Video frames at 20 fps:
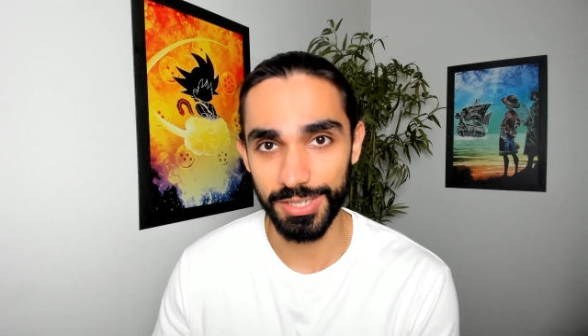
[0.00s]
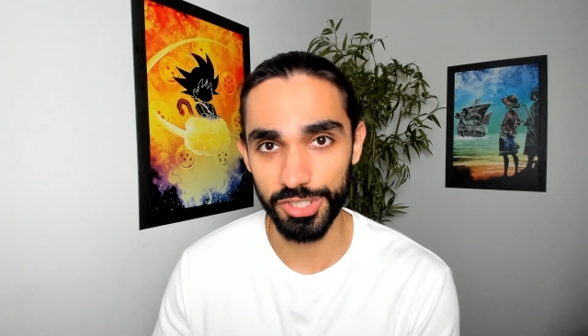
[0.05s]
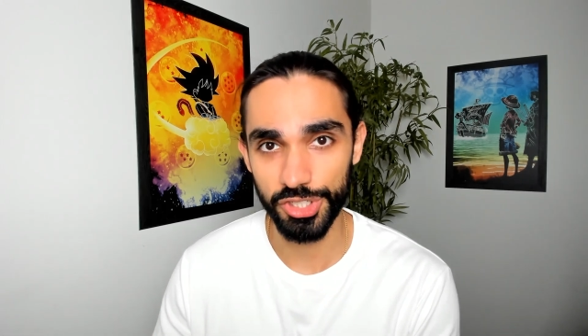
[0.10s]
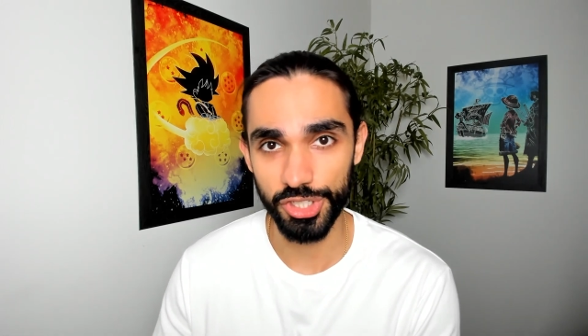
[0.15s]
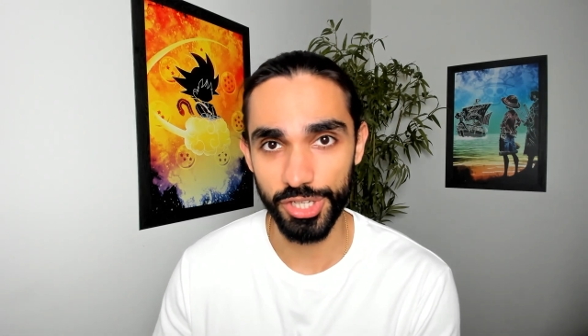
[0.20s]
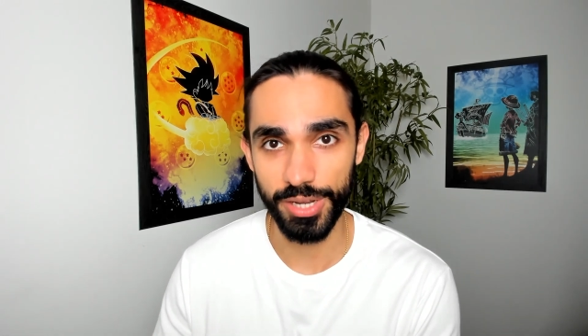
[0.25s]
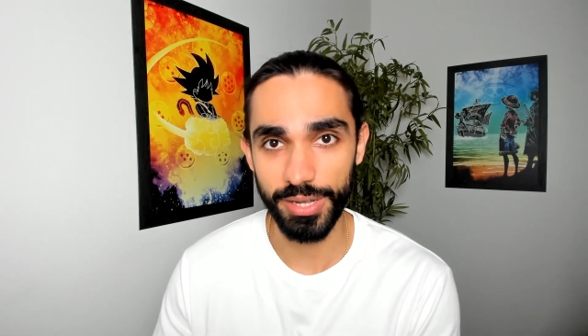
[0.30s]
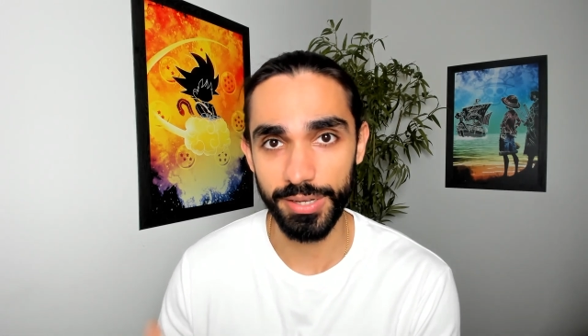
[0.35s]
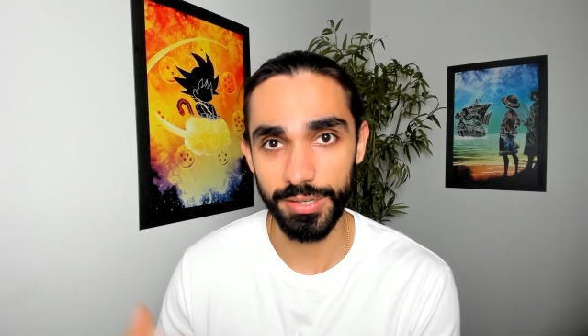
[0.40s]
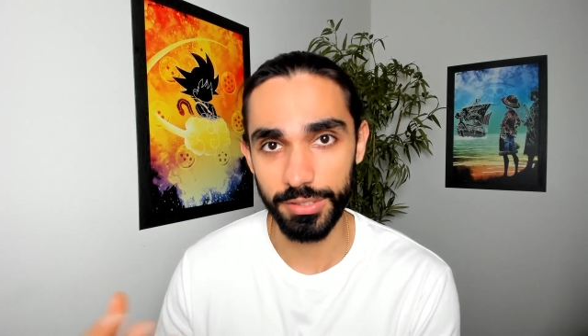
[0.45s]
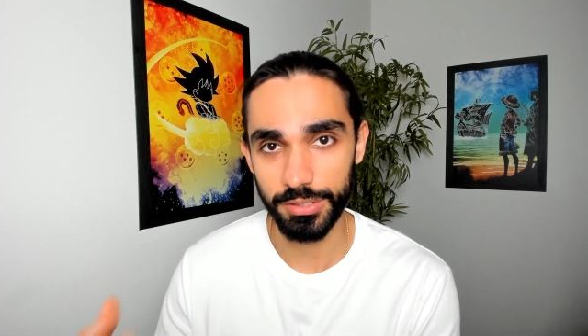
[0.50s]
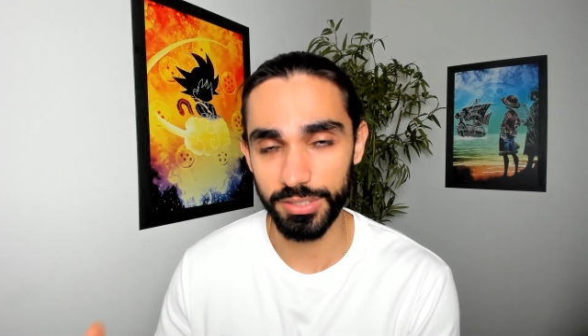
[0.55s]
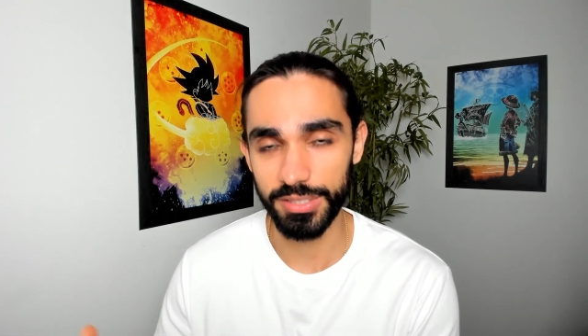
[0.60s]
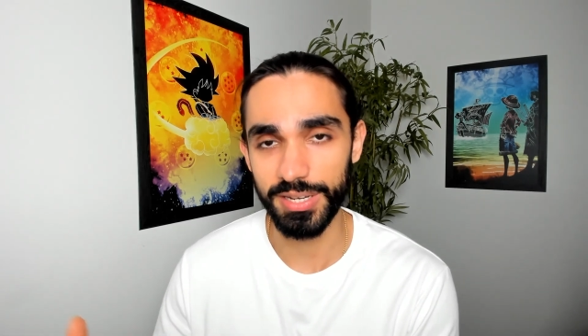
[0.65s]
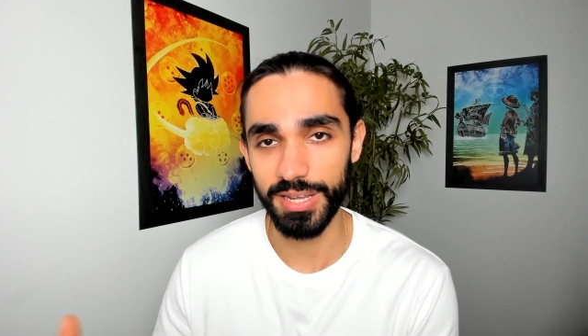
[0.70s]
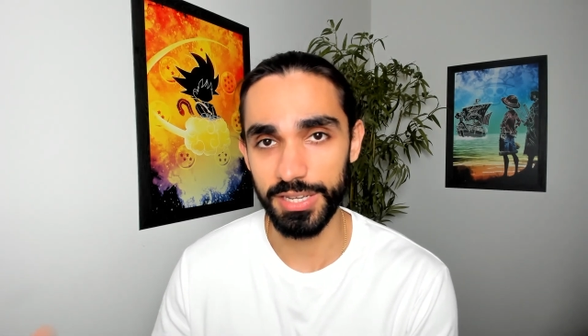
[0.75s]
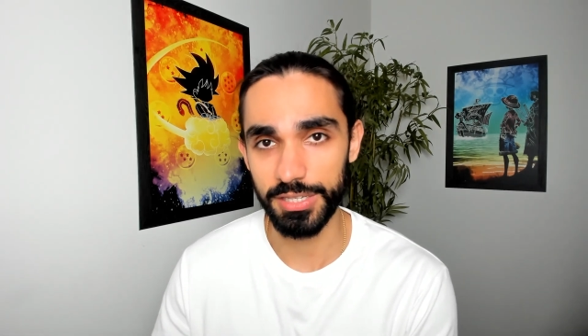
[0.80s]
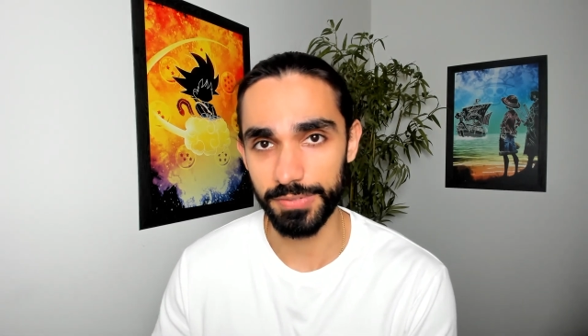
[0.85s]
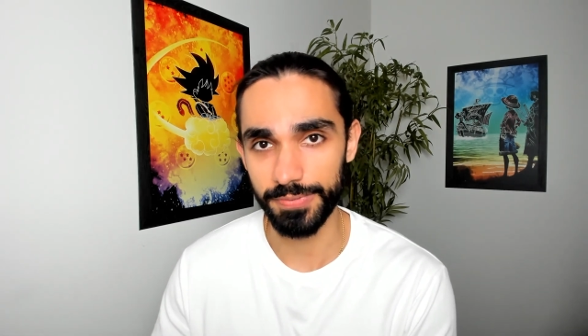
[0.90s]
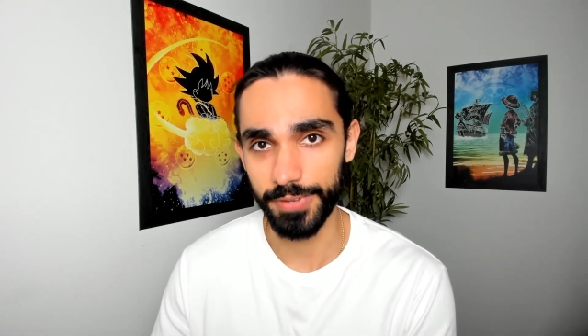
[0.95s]
share in
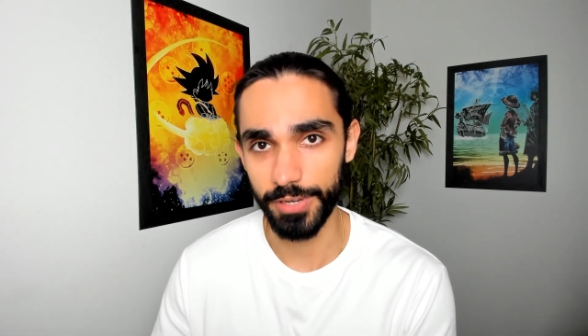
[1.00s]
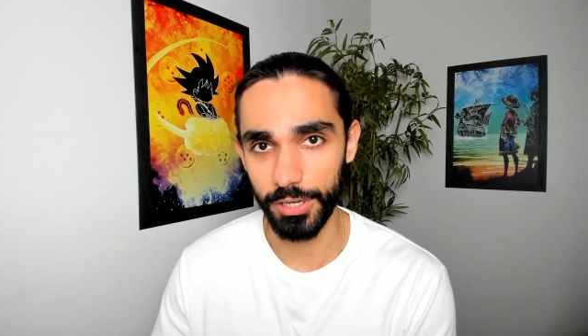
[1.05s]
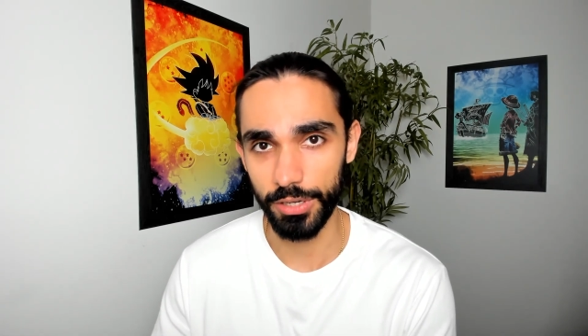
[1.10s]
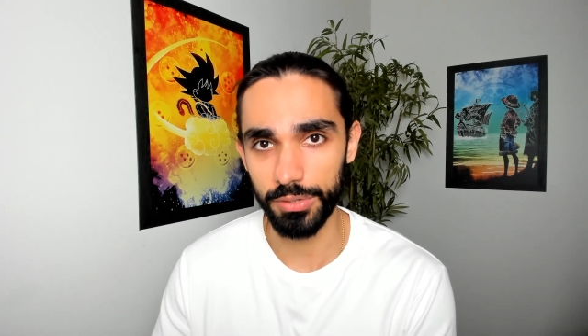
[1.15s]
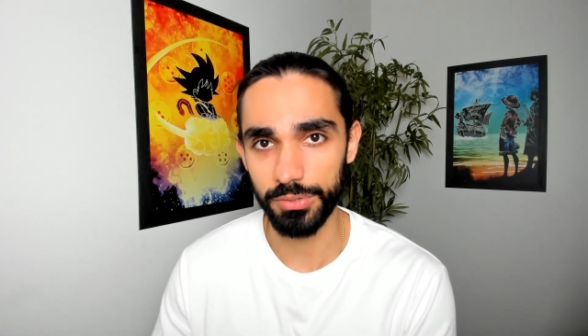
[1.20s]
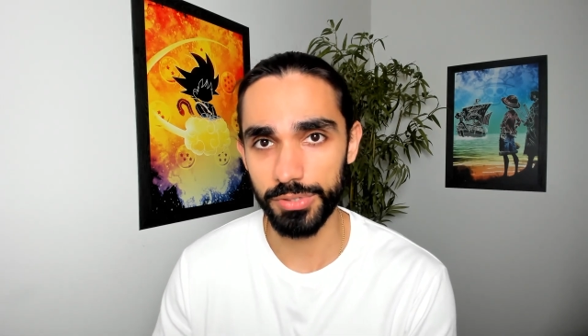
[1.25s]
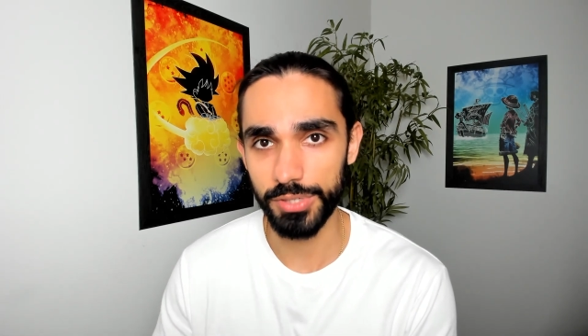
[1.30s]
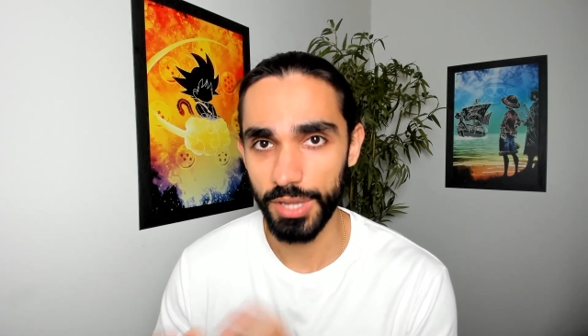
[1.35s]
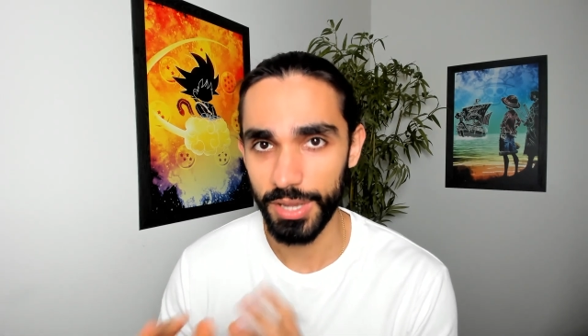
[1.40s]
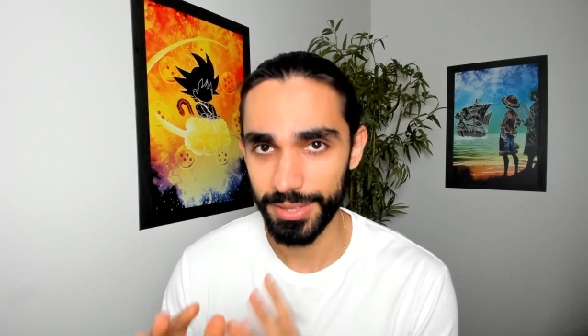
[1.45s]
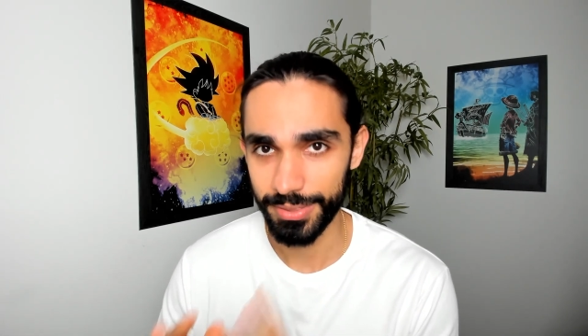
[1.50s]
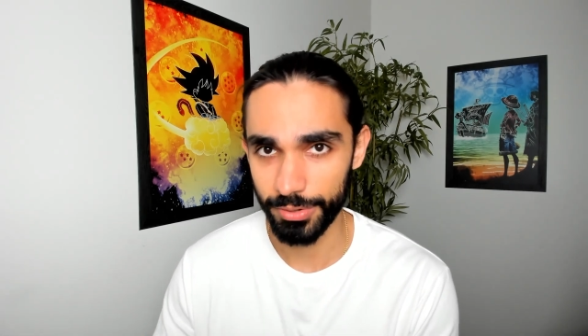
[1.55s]
today's videos,